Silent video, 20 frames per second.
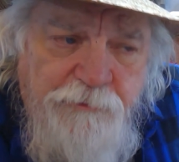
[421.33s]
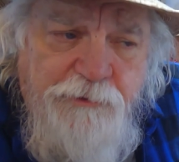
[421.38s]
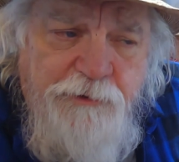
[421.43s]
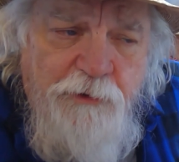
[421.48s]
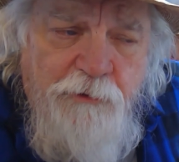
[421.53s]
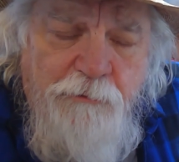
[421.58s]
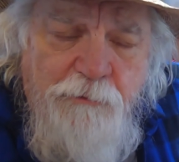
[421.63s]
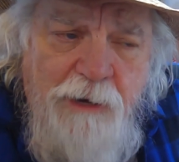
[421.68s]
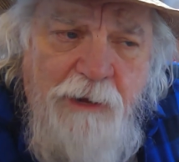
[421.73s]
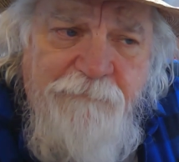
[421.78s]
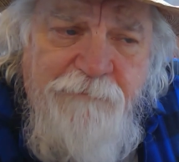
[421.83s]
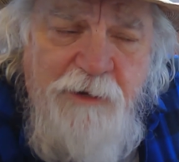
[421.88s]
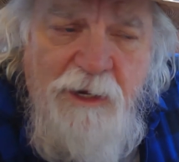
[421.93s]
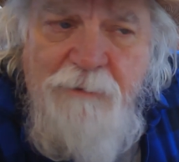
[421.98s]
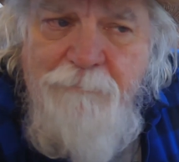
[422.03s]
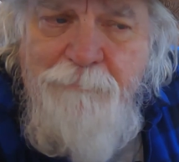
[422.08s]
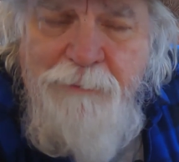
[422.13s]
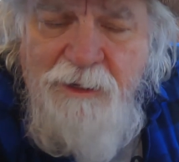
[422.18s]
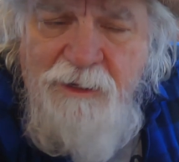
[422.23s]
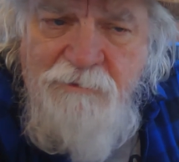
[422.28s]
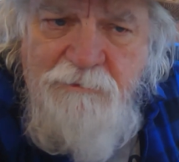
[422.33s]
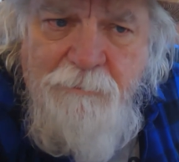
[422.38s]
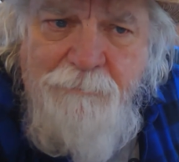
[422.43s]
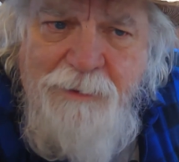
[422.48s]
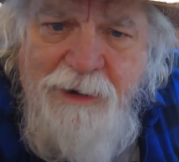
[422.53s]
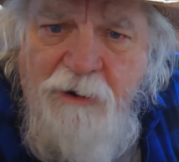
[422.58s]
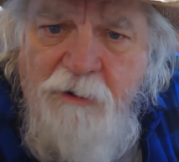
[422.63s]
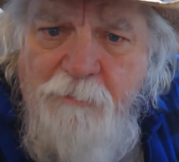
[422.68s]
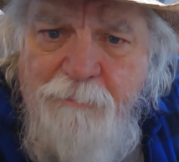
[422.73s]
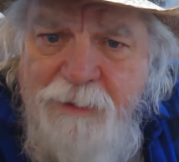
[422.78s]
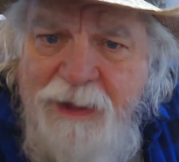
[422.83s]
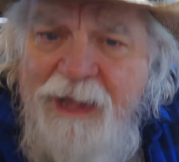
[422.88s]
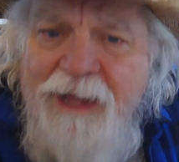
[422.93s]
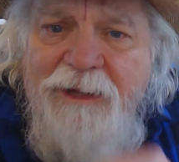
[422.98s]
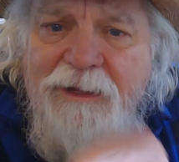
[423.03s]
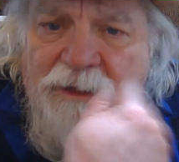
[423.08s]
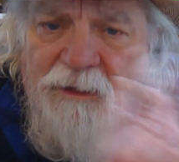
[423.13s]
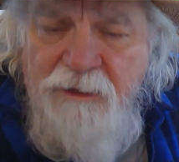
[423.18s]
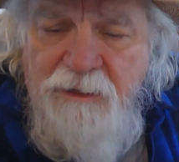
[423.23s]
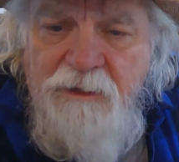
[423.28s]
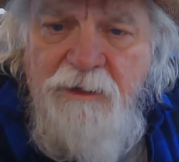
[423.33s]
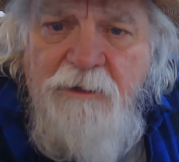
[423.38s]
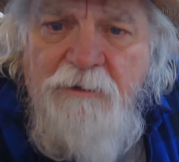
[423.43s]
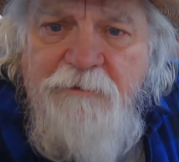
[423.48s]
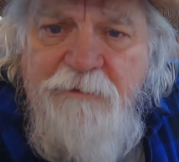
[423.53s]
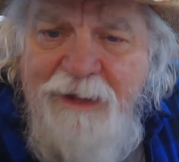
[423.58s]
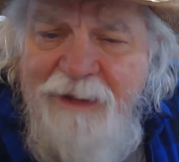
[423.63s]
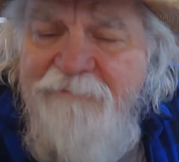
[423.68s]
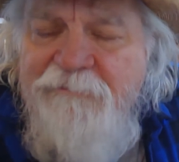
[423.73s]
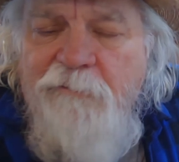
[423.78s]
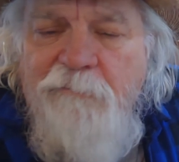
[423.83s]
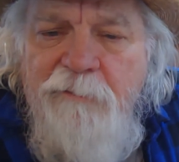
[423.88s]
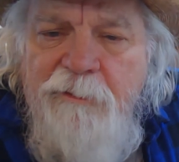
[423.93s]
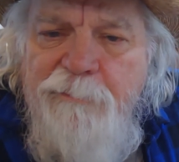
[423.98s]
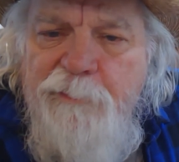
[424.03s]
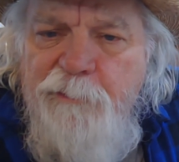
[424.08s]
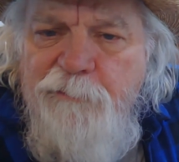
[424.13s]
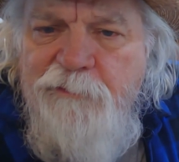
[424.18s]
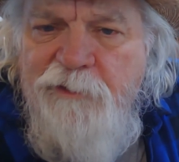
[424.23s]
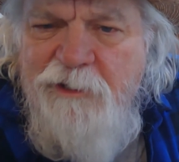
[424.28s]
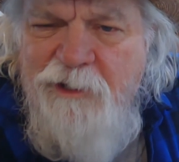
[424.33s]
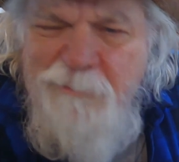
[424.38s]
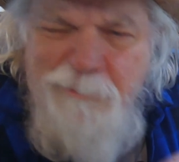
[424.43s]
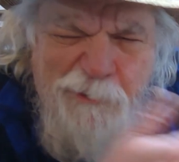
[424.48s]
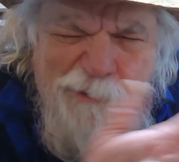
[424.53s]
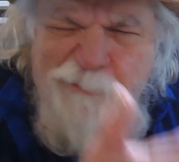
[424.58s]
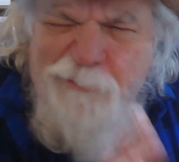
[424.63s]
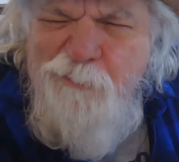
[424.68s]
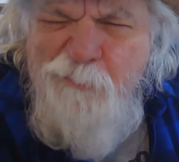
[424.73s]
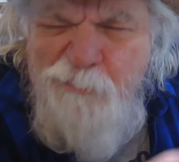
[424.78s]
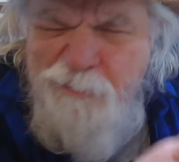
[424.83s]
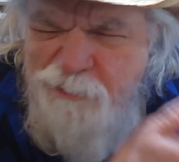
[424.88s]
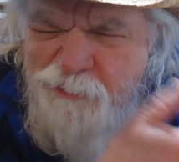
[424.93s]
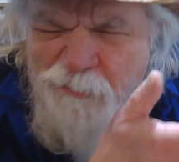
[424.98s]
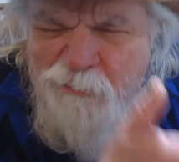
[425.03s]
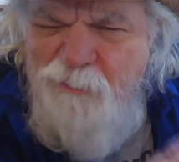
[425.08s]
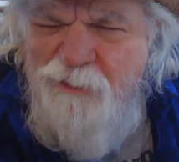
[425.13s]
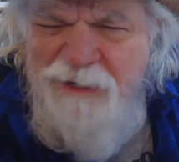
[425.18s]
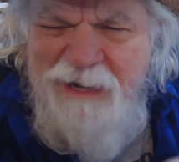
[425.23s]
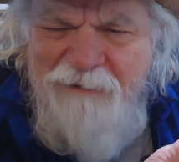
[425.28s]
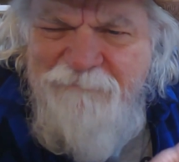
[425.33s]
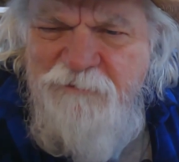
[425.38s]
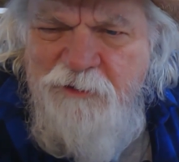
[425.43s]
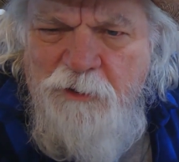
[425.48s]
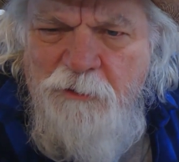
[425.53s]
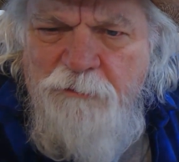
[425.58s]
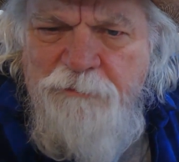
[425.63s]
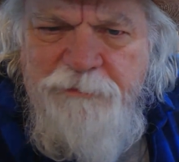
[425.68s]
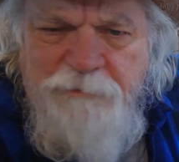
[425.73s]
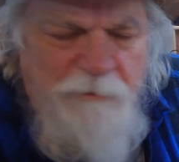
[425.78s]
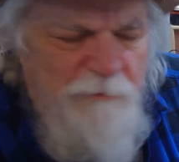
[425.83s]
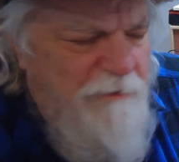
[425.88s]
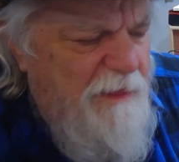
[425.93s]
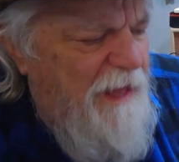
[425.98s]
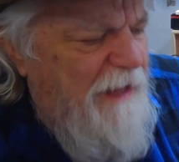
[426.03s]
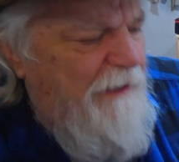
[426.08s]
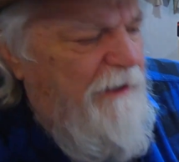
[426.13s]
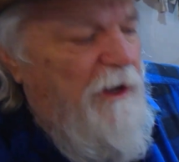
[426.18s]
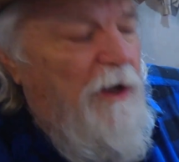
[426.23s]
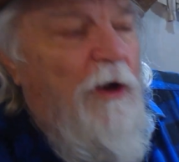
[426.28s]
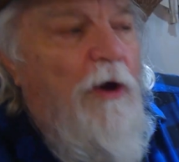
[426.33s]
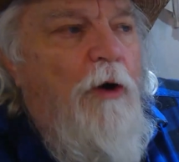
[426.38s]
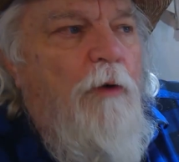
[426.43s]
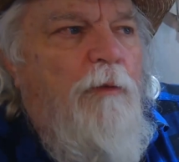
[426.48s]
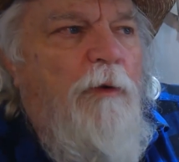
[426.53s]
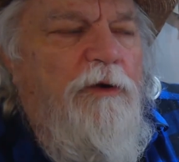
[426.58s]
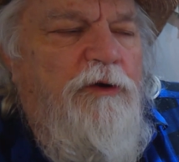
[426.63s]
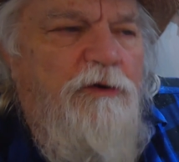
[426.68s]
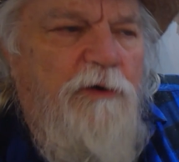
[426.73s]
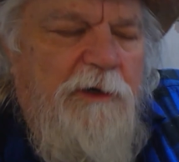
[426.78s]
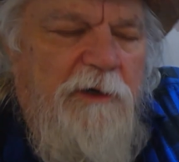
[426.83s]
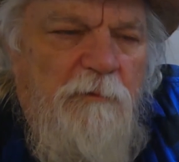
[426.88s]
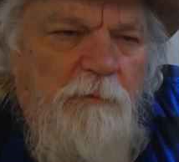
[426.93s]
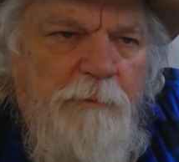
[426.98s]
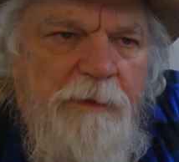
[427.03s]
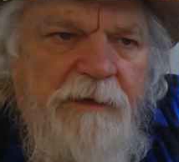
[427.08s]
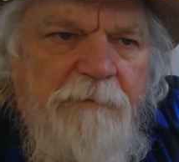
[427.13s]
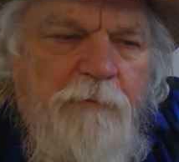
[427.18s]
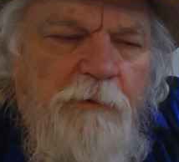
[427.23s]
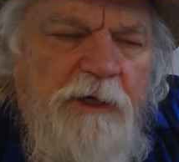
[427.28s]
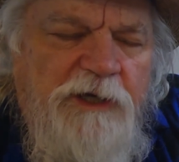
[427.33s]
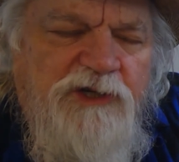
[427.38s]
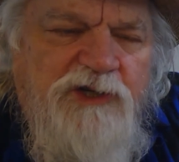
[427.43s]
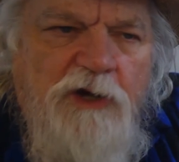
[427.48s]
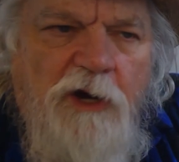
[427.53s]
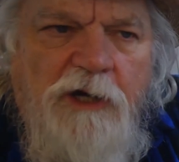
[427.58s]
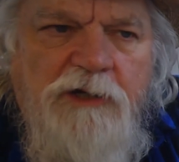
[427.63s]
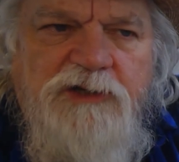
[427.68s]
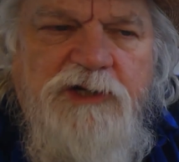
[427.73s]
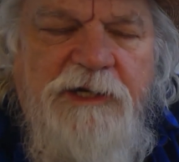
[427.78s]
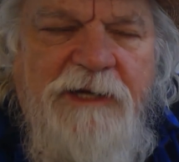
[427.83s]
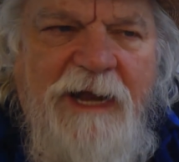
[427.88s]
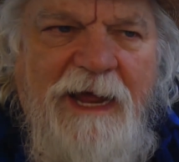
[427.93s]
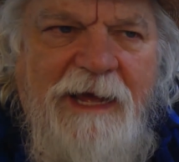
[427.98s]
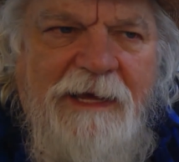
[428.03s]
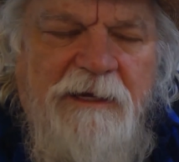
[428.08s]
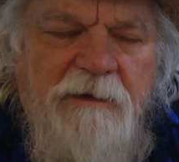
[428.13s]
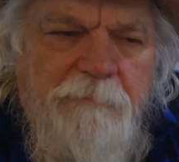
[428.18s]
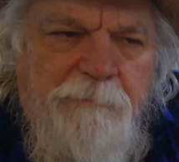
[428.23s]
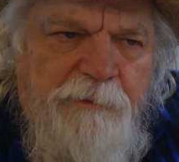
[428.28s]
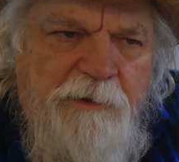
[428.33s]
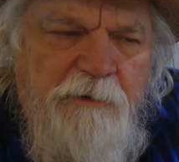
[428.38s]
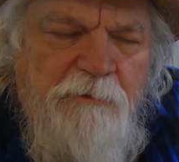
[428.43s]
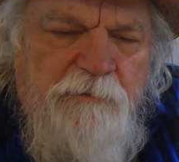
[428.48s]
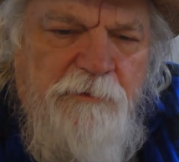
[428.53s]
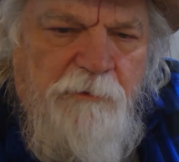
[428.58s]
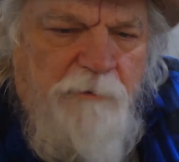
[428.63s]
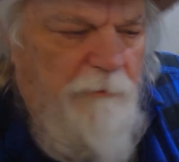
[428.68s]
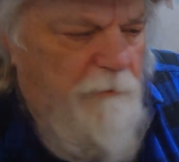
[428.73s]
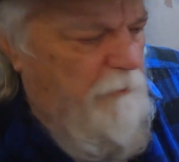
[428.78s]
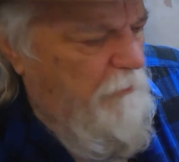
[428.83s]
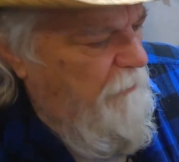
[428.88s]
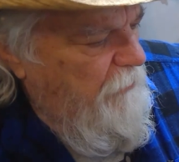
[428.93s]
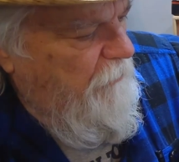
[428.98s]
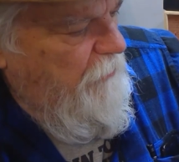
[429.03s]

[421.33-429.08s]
you turn if you unplug the power pack, you have to reboot the computer. Well, you don't want to have to go through that. Well, you can be recharging that computer